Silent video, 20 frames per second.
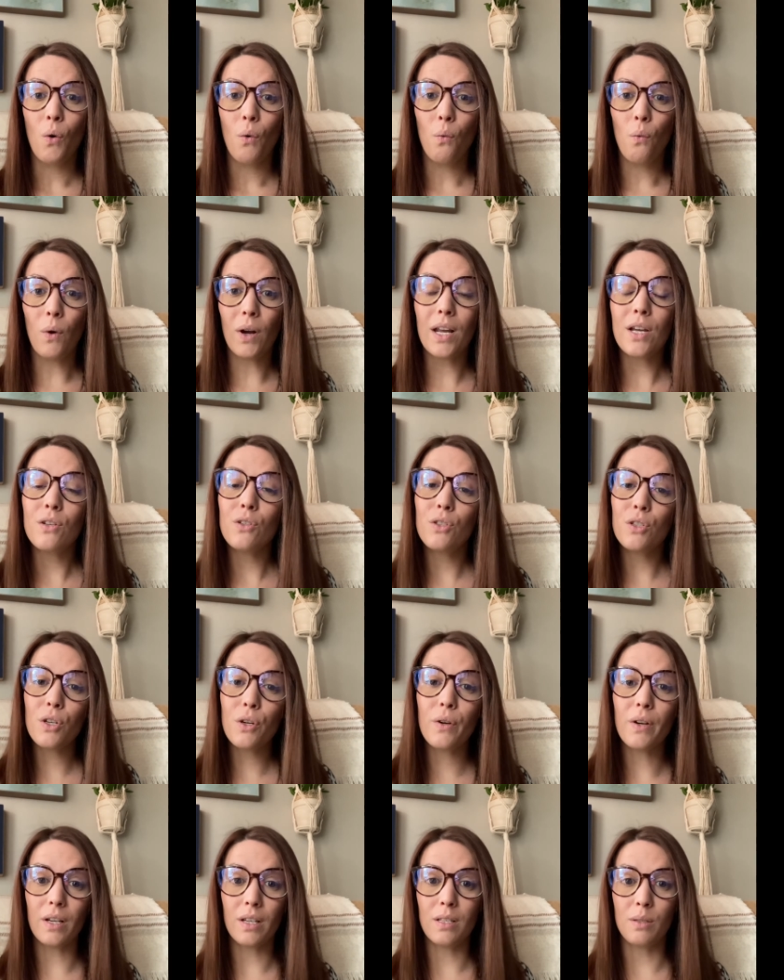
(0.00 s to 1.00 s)
What I
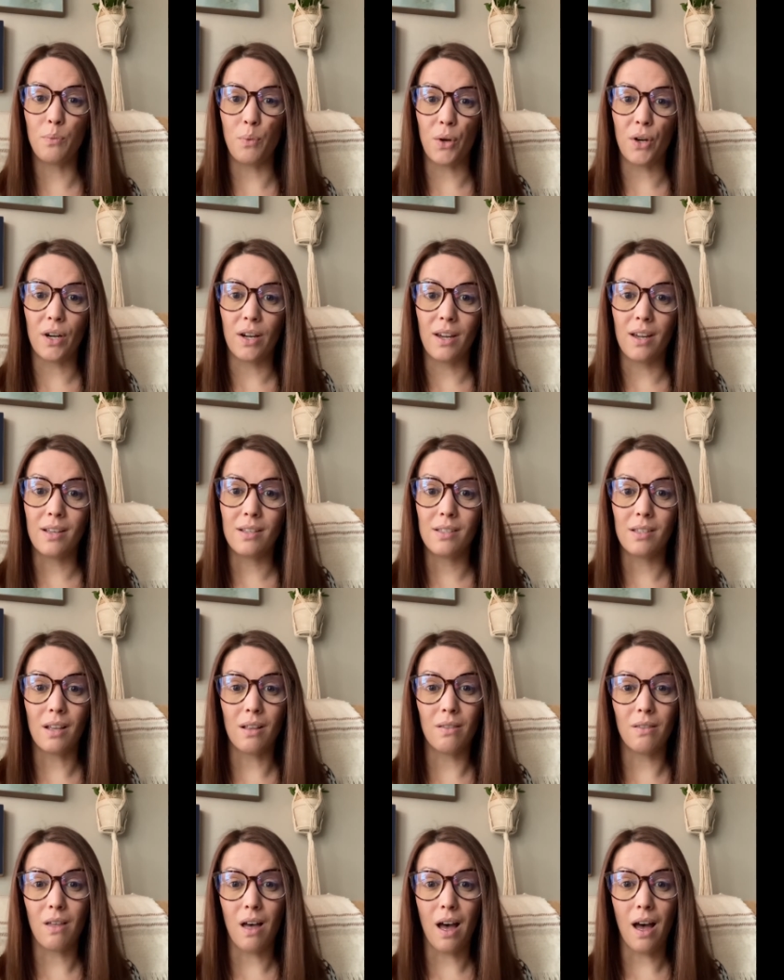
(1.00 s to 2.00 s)
do experience a
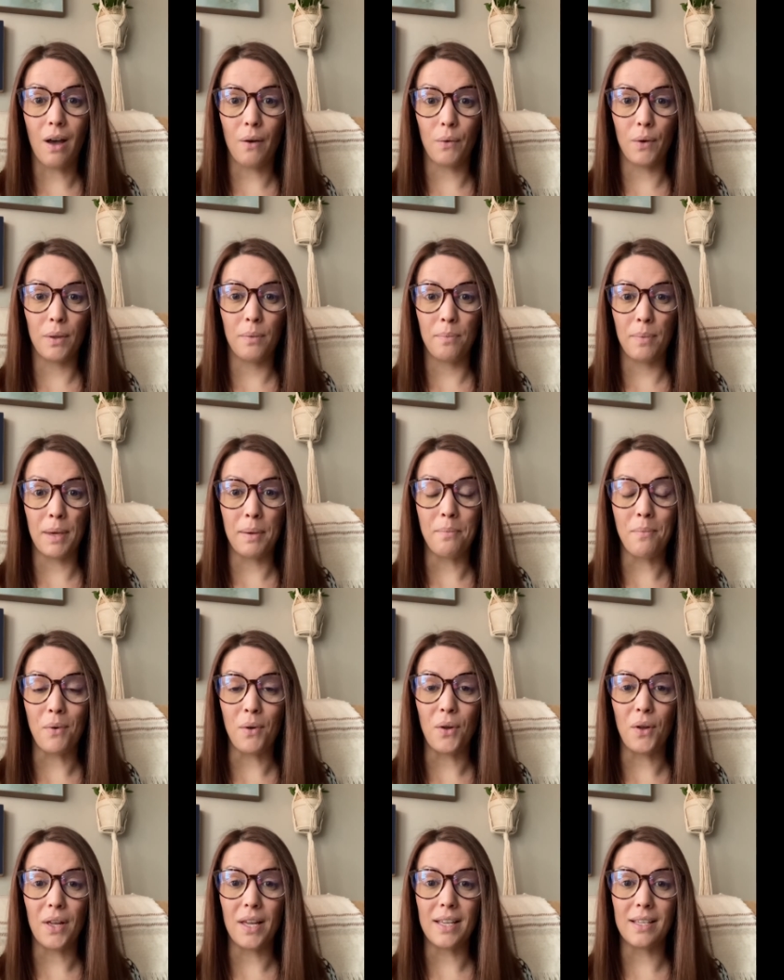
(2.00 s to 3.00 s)
lot with
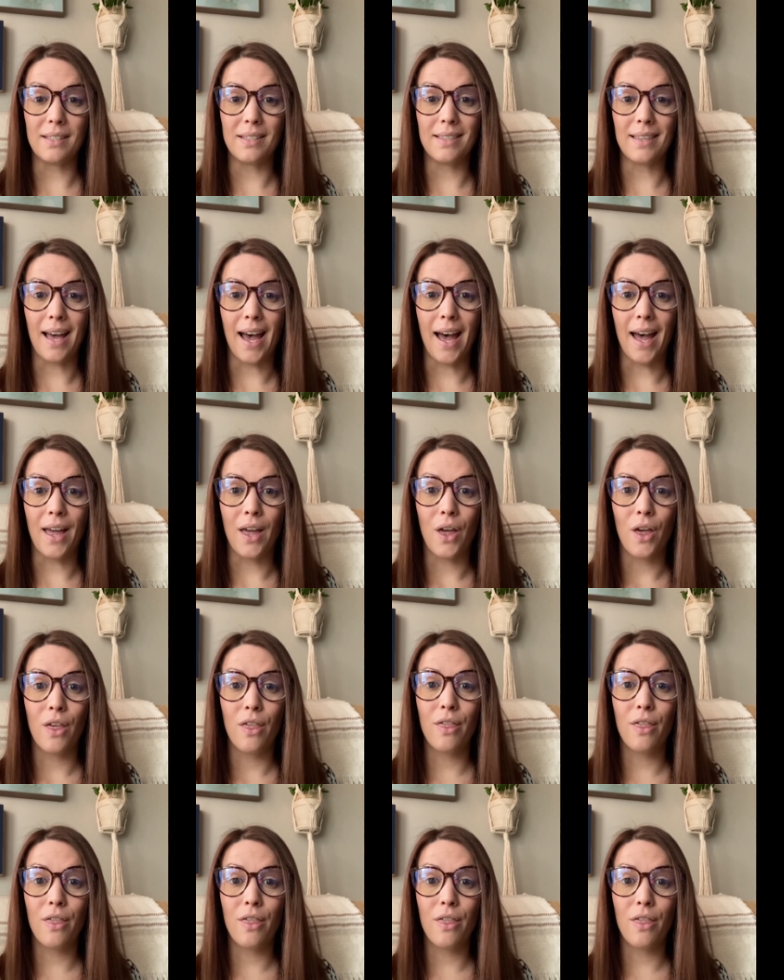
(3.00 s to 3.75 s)
people is that